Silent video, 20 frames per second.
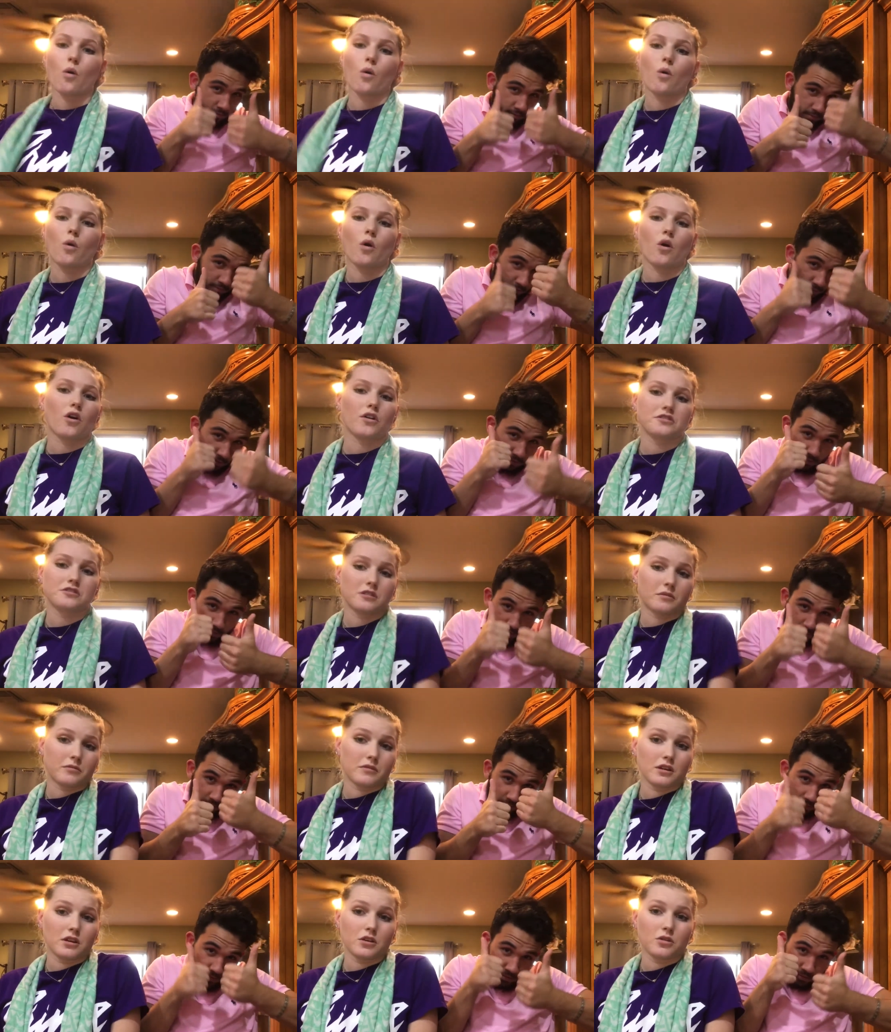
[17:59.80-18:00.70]
Speaker 1: or
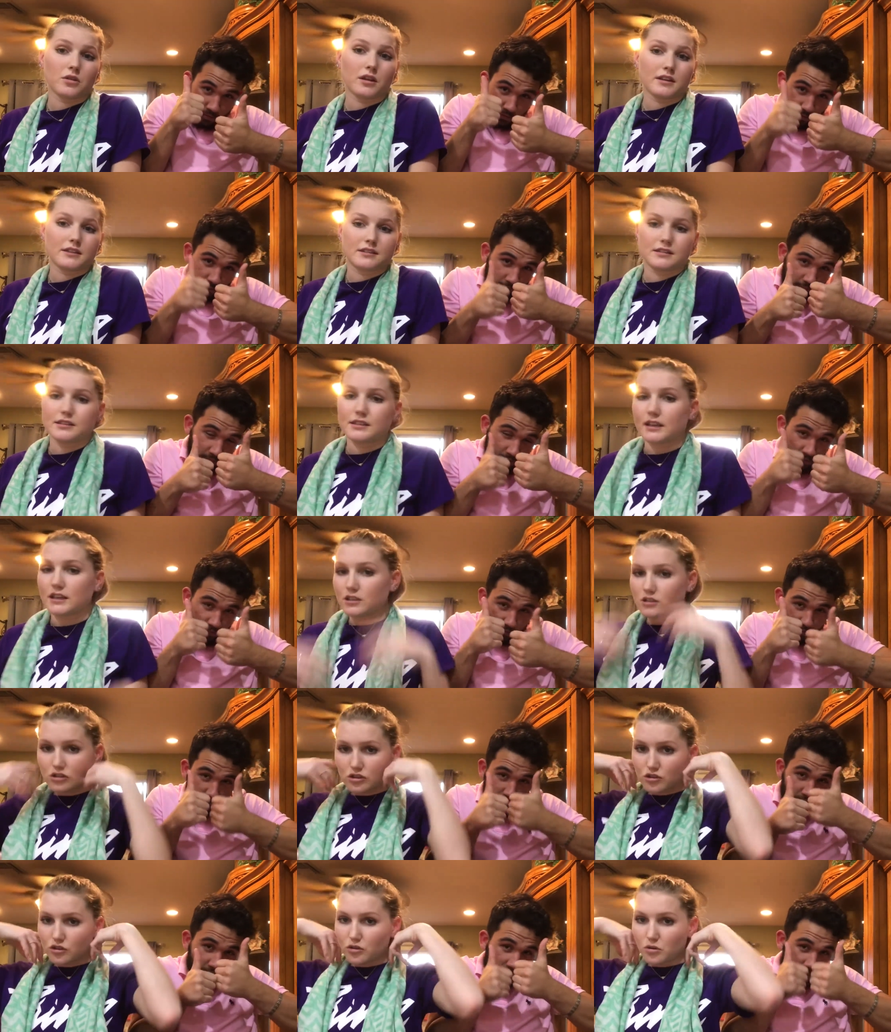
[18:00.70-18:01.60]
something you'd like to see
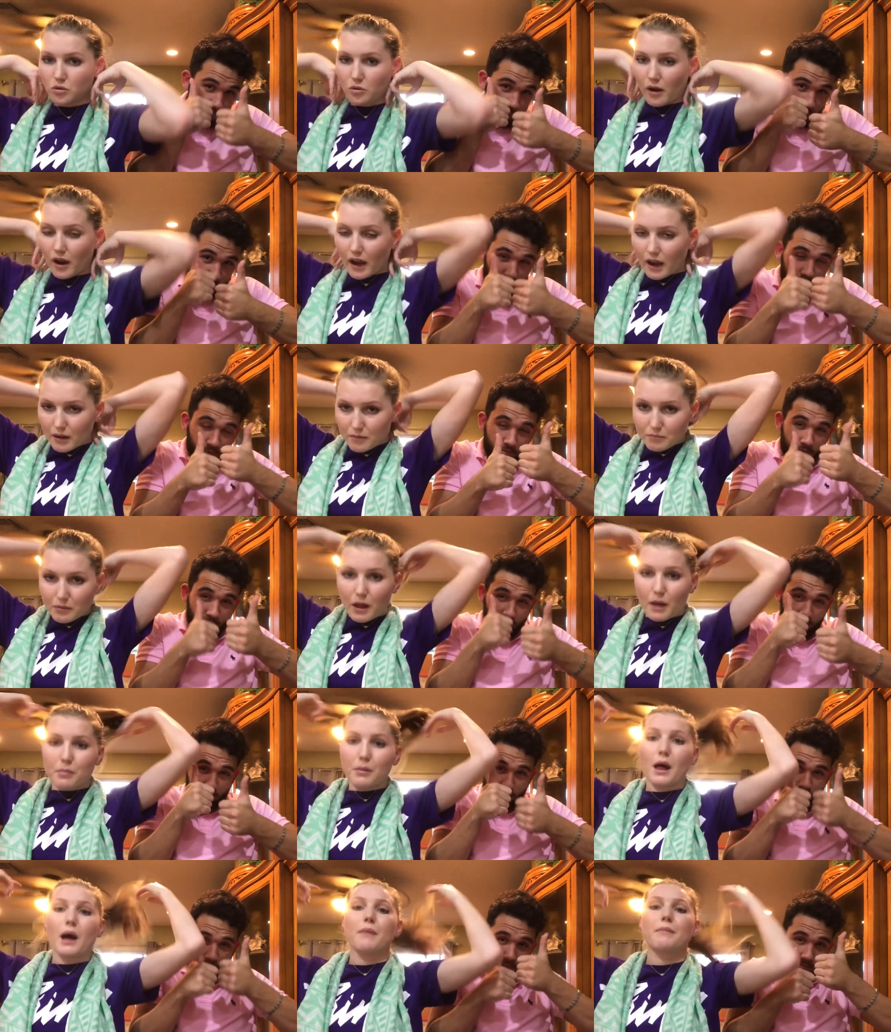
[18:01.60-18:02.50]
us do and
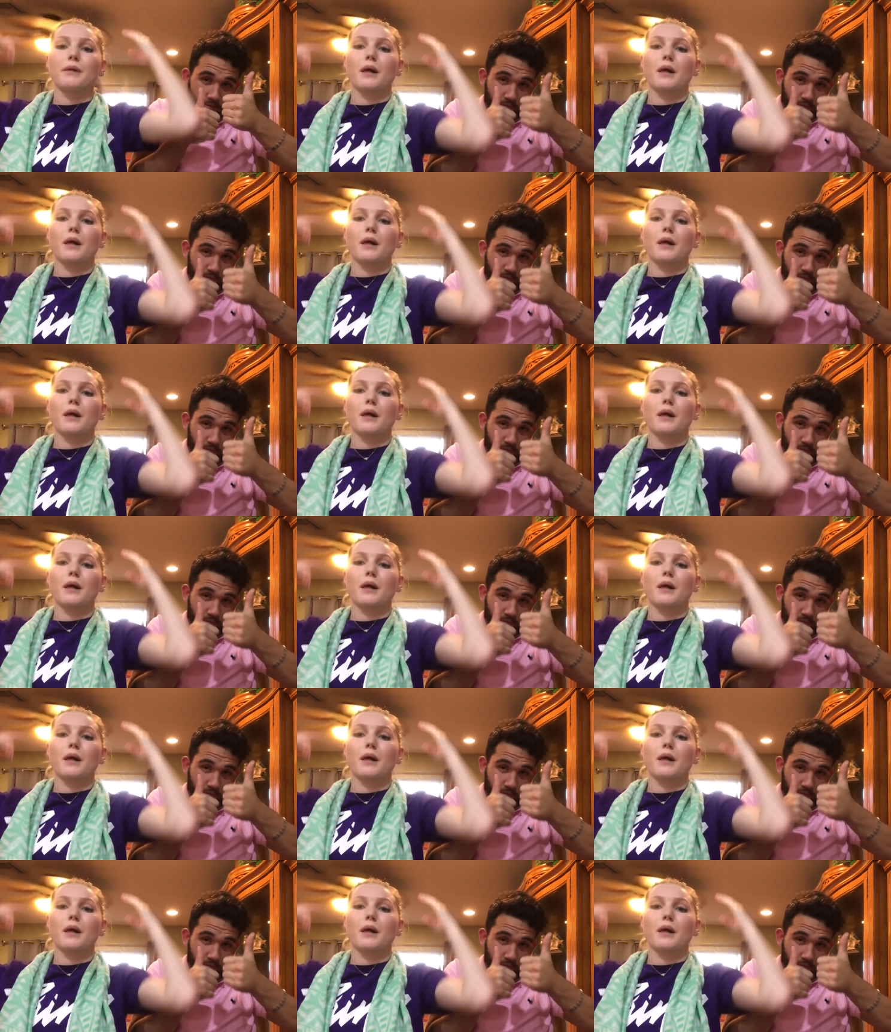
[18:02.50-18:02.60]
blah blah